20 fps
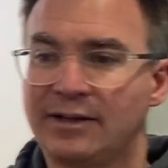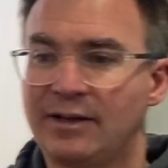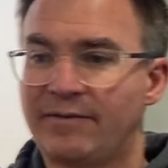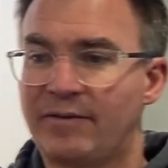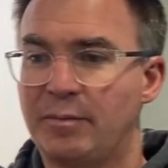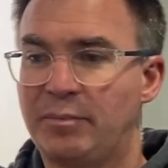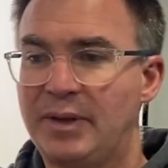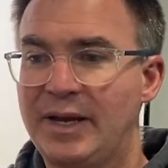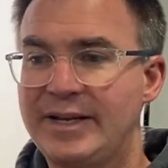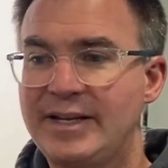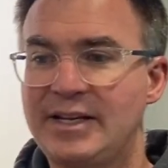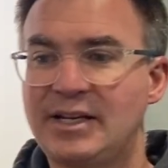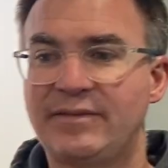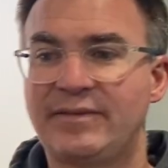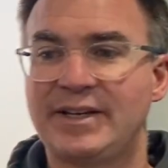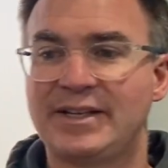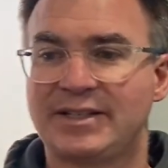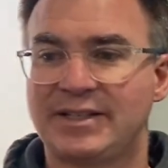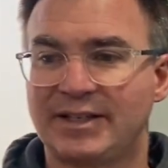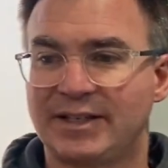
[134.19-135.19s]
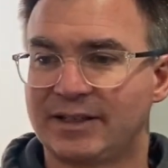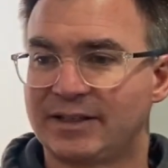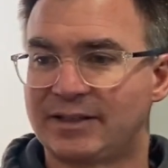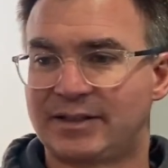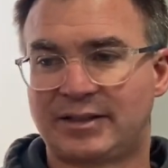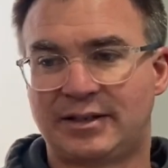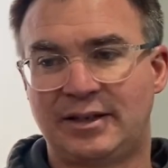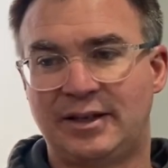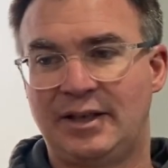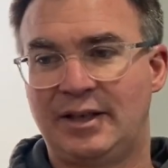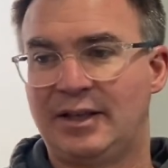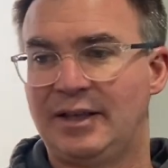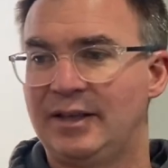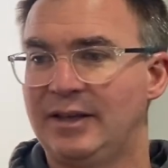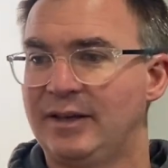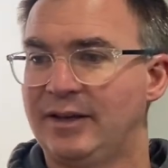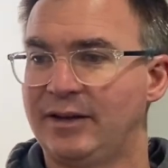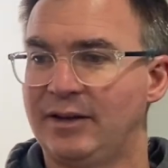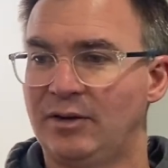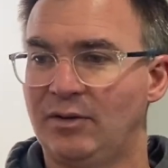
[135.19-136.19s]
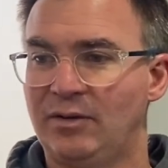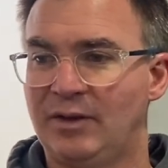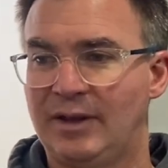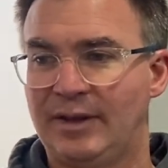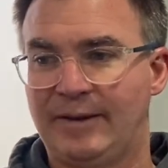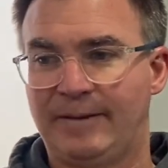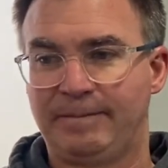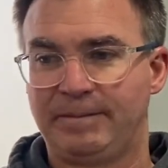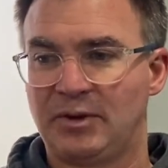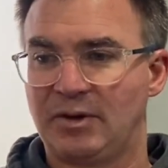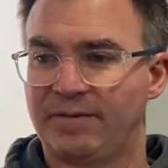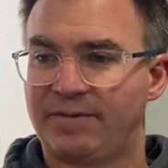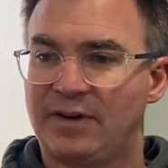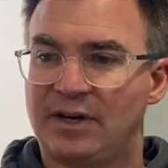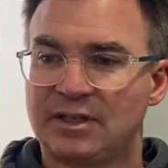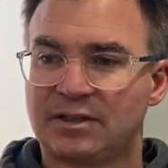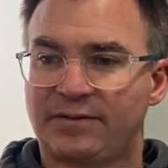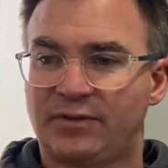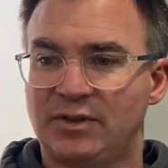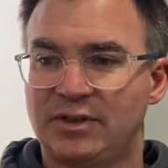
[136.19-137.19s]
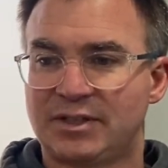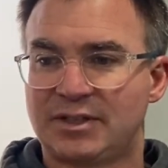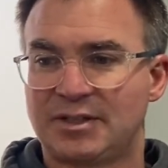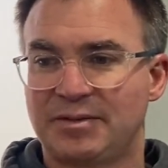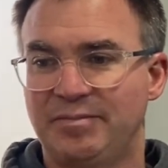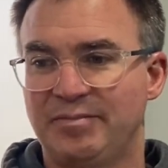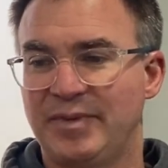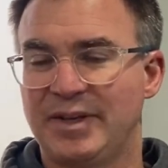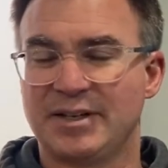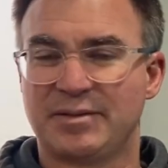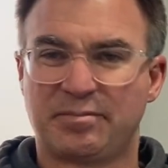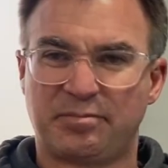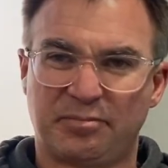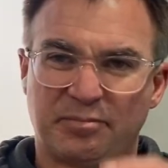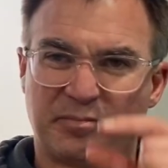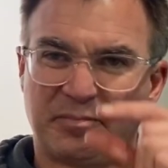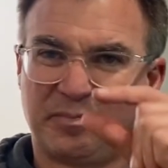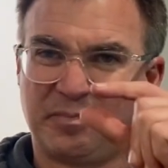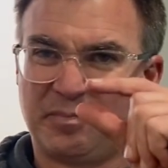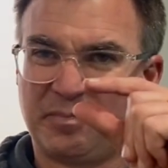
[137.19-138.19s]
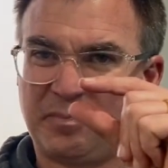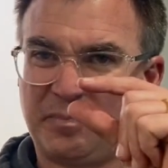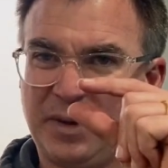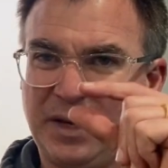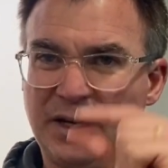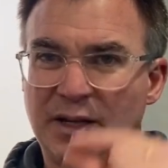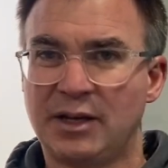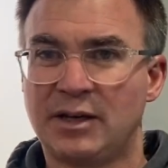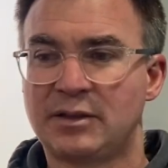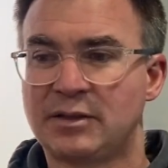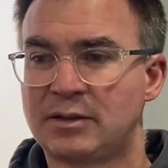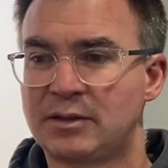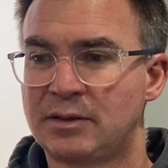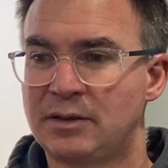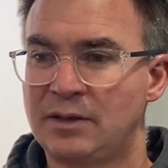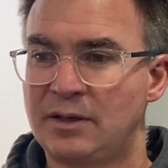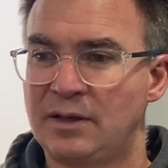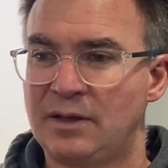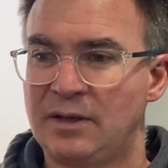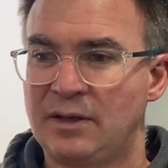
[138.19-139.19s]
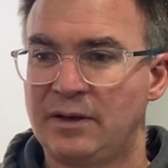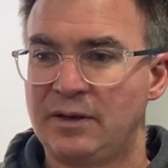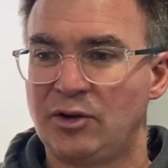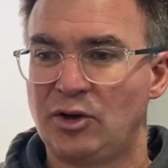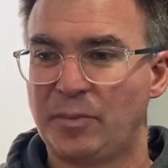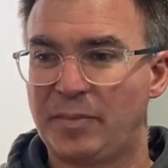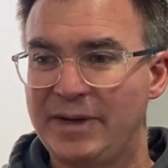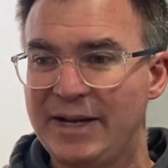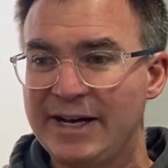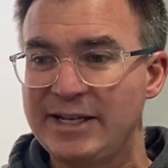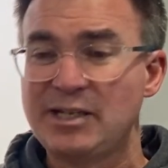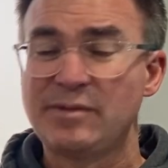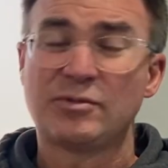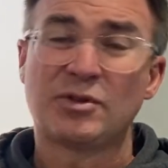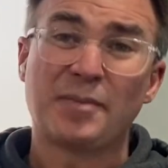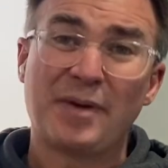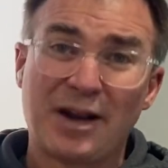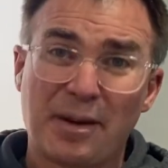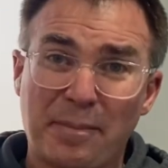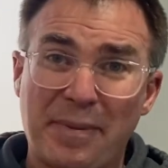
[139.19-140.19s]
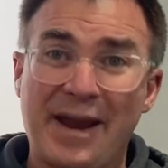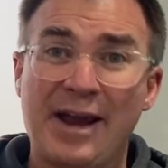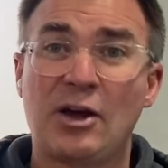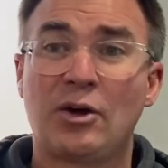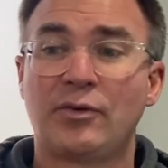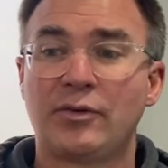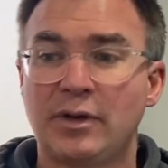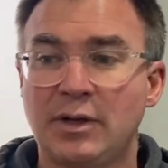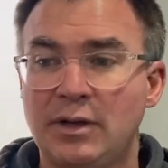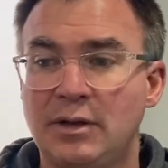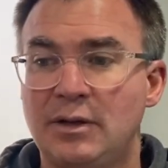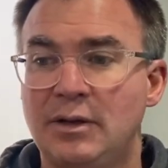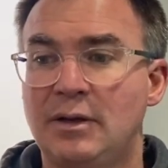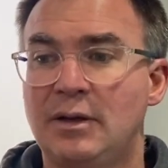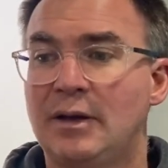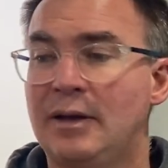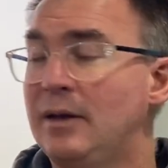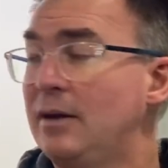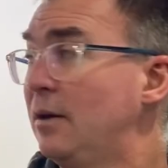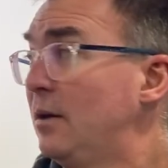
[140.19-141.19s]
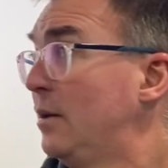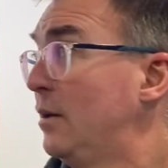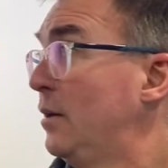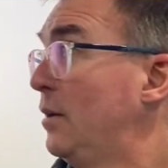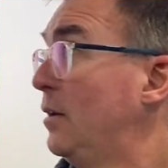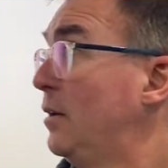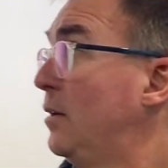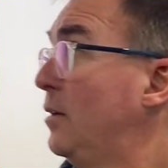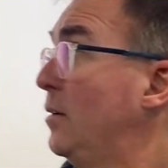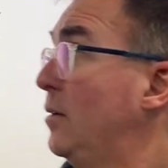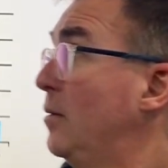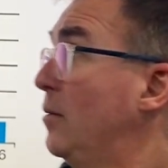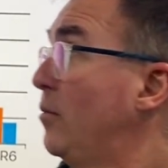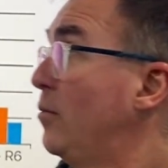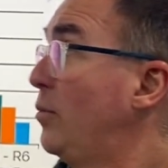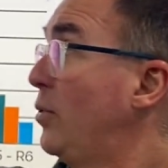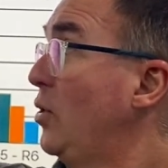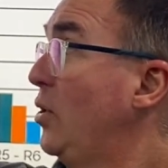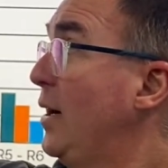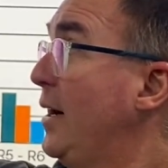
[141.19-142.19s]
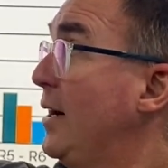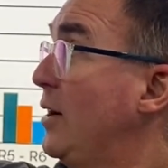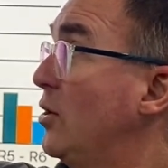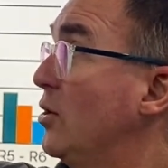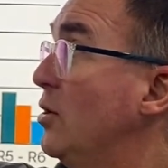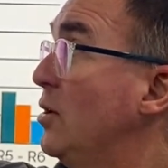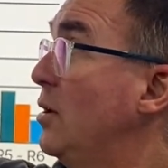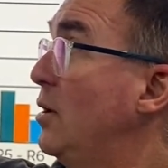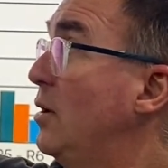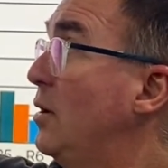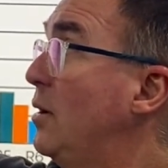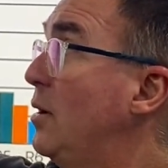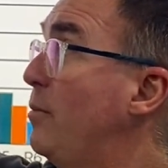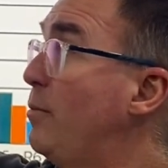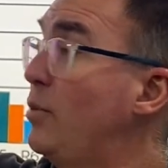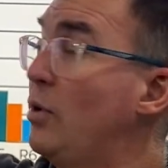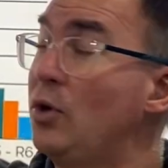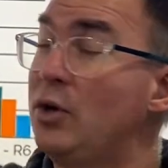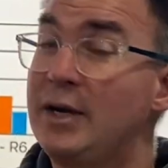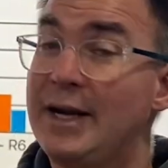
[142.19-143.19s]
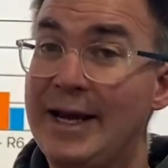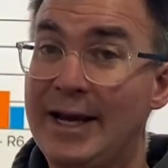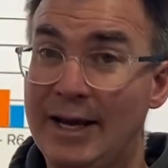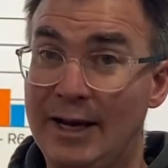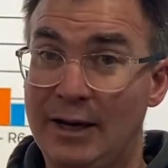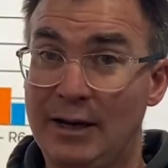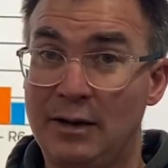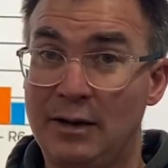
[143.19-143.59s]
From planting to V6, your phosphorus is peanuts. Your potassium is about 1 pound per acre per day.